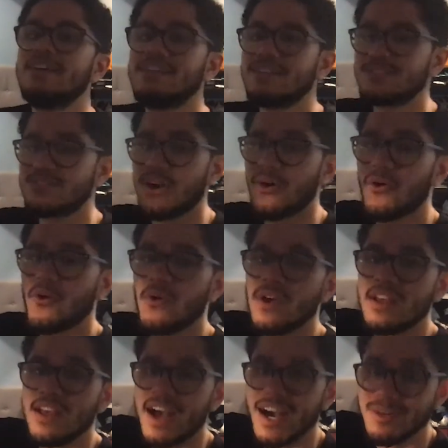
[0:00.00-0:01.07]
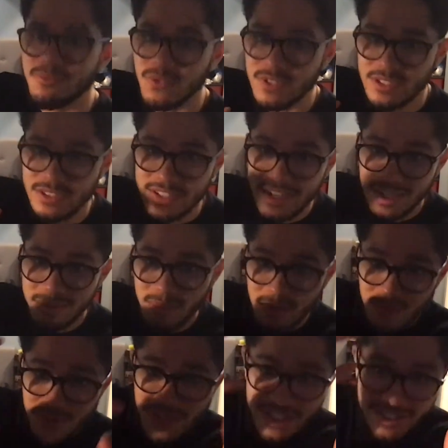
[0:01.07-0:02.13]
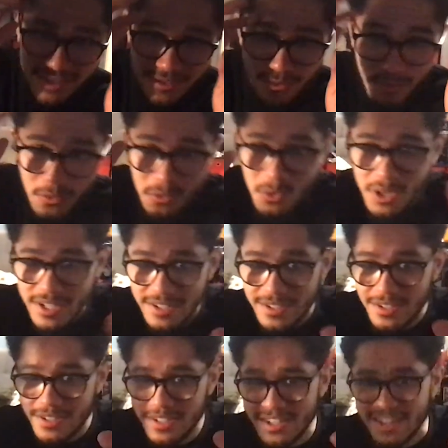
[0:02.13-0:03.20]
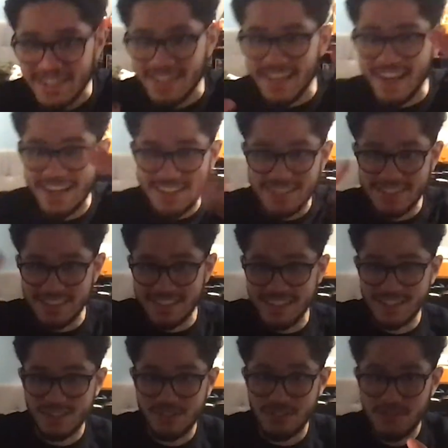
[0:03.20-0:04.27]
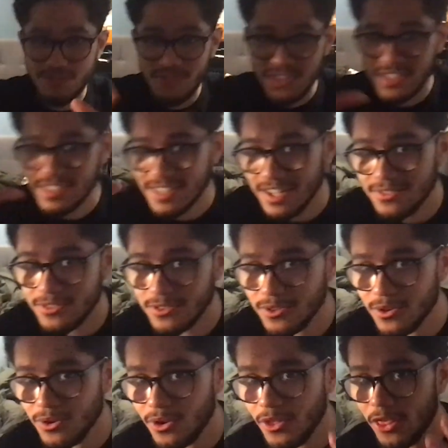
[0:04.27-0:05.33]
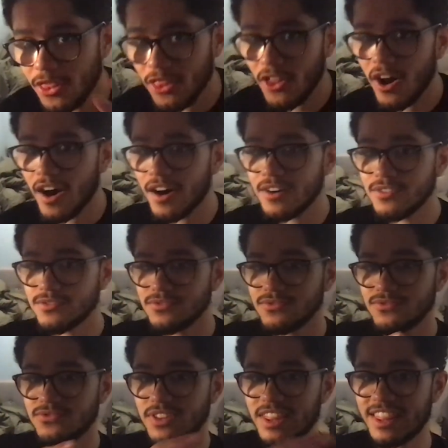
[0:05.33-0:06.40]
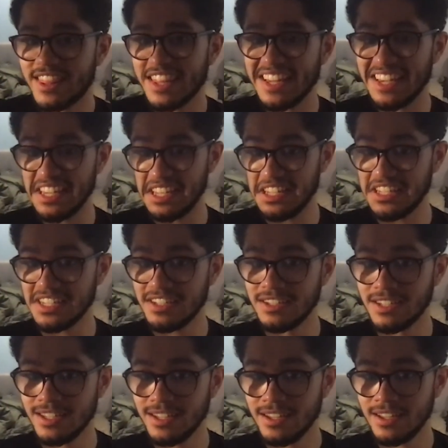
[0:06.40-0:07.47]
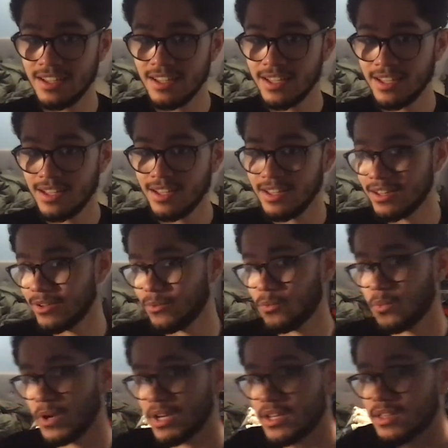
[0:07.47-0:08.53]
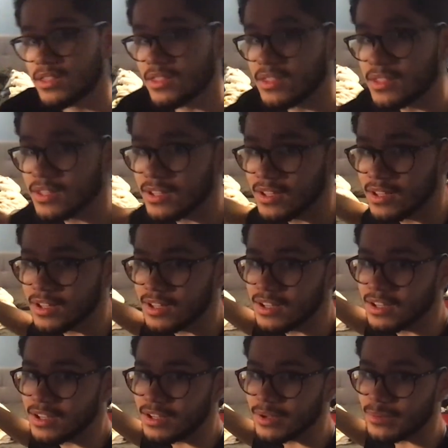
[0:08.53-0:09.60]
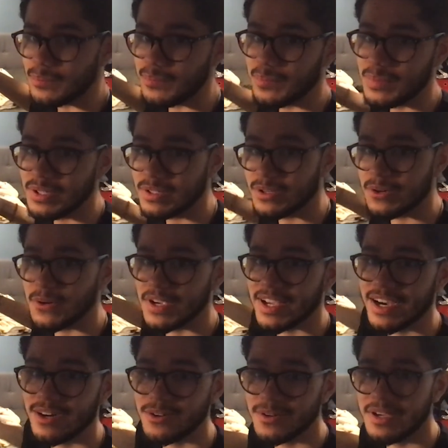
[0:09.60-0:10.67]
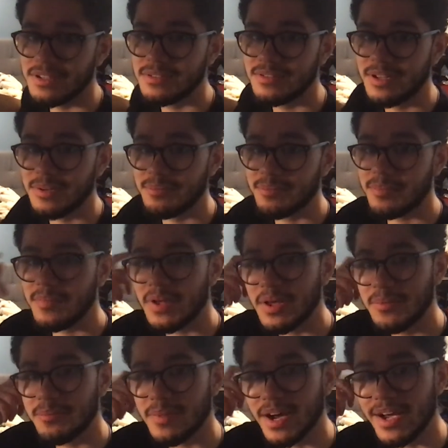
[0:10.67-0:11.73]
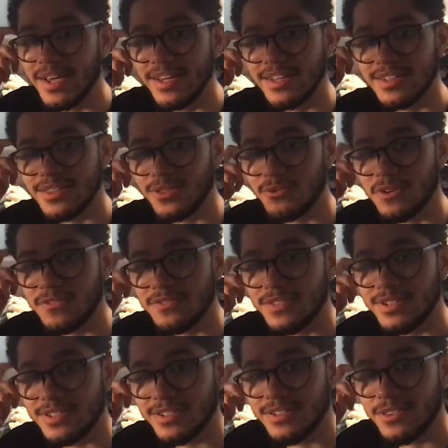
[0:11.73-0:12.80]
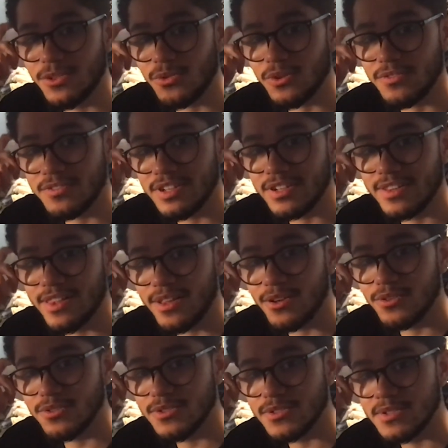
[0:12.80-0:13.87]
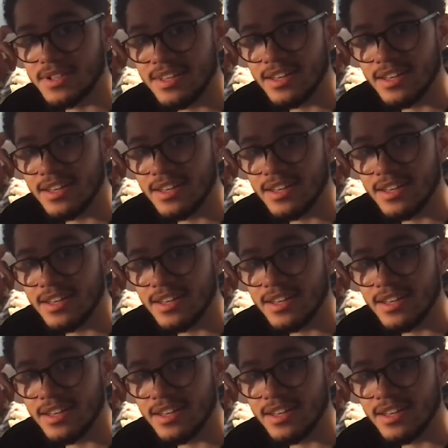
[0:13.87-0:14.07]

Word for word: So I'm going to couple this weird existential philosophical thought thing with me going out and and and buying thrift thrifted clothes.